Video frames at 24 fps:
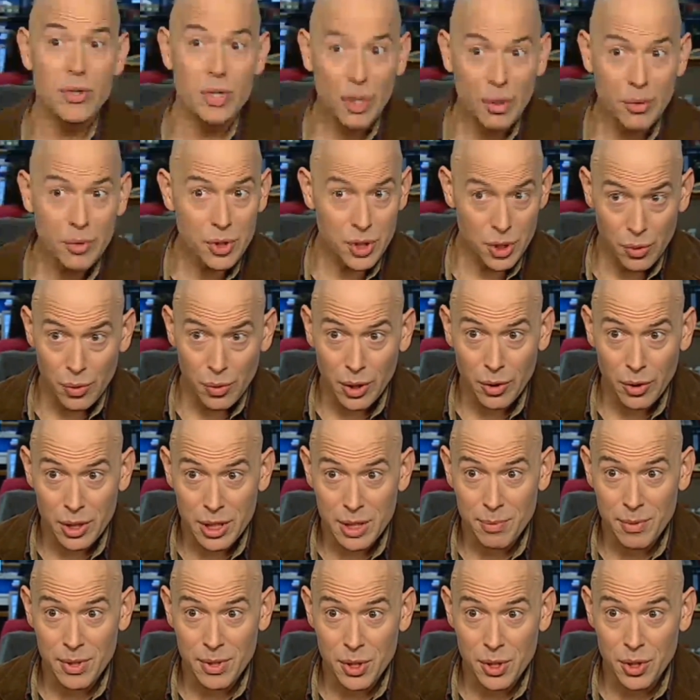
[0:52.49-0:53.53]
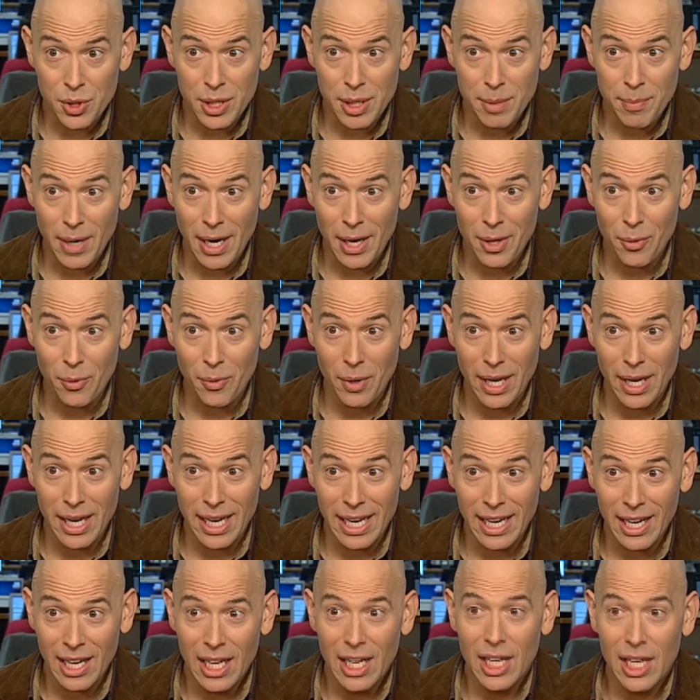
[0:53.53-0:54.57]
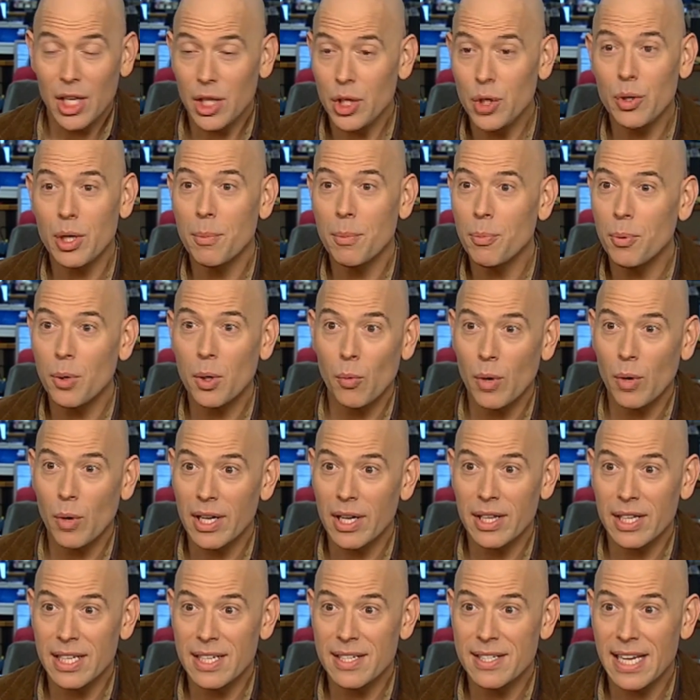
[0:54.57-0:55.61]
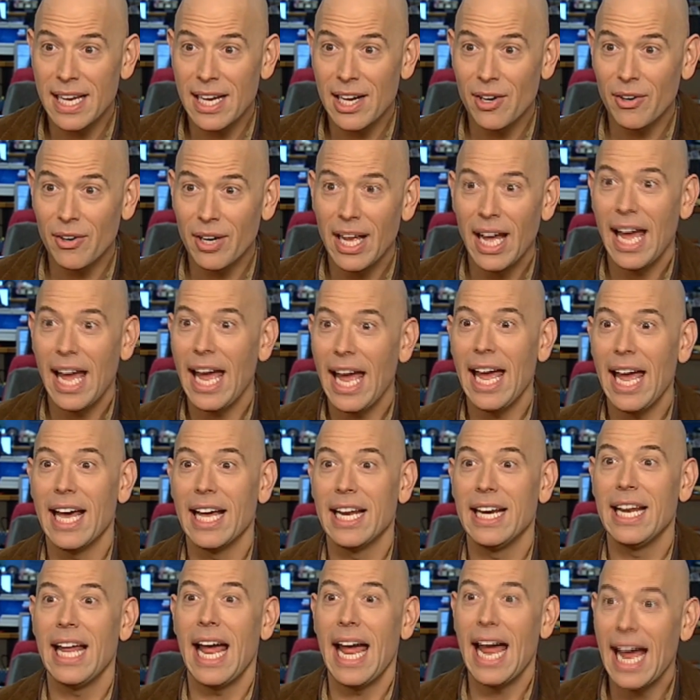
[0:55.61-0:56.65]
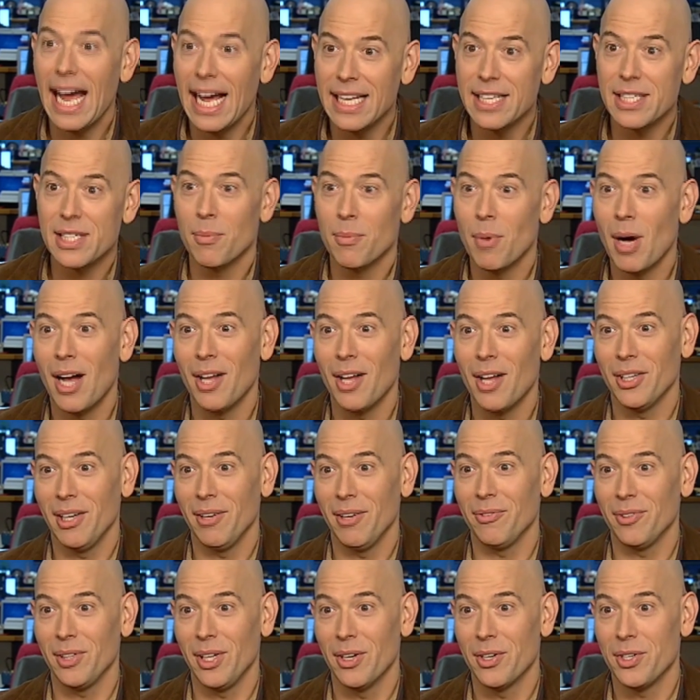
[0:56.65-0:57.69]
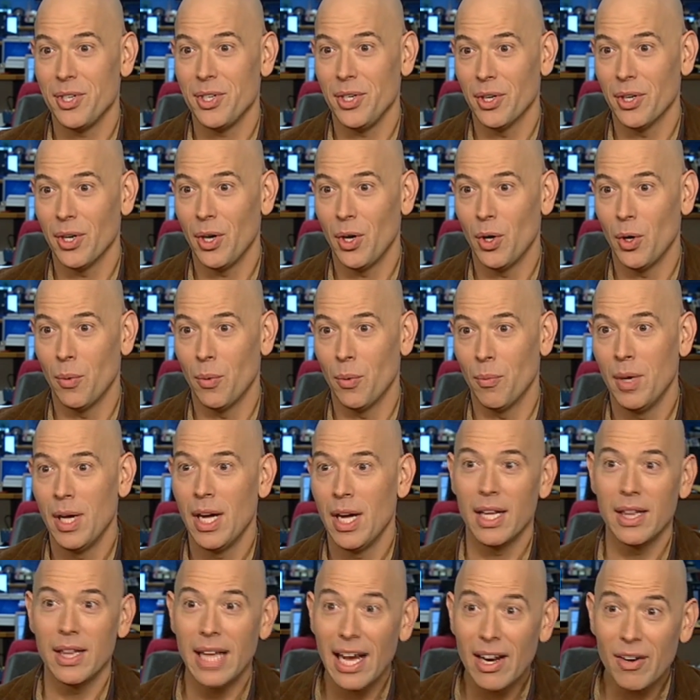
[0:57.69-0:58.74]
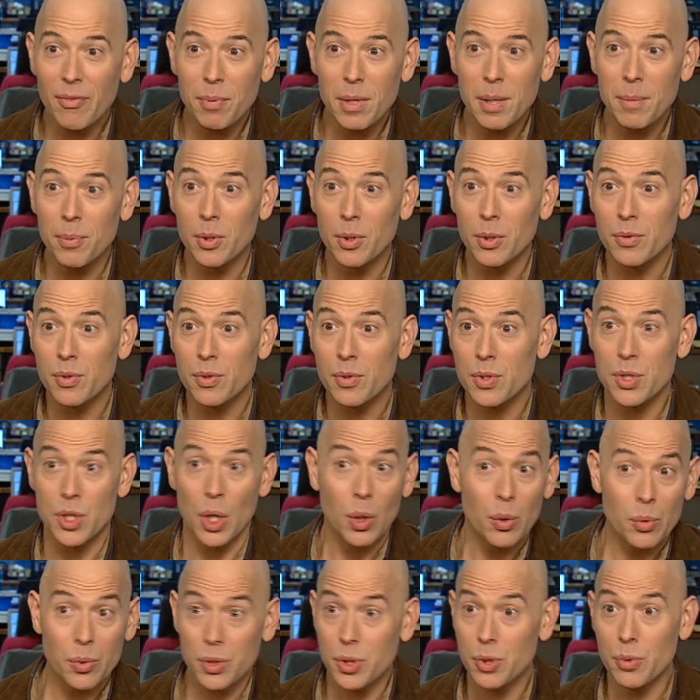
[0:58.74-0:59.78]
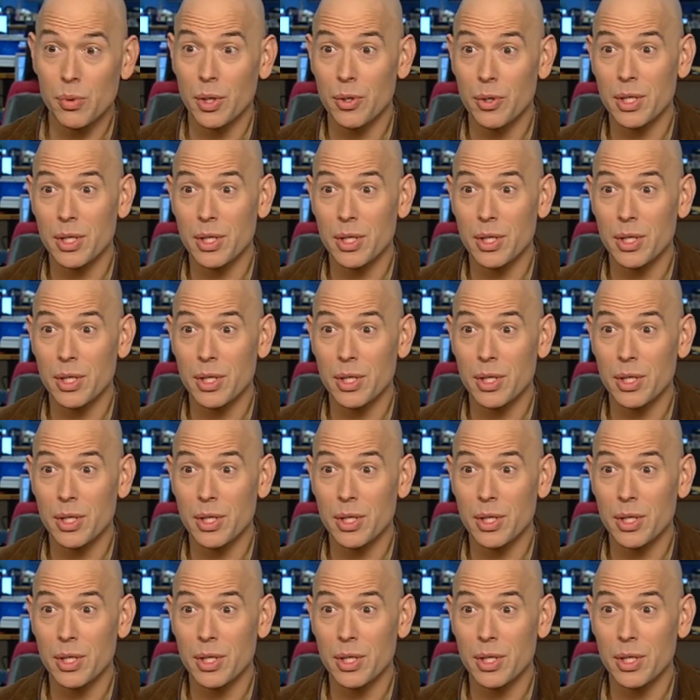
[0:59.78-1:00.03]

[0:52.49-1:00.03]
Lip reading: you don't do a Christmas tree, by the way, you can put one of these out and add some holiday flair to your home. A lot of people don't do a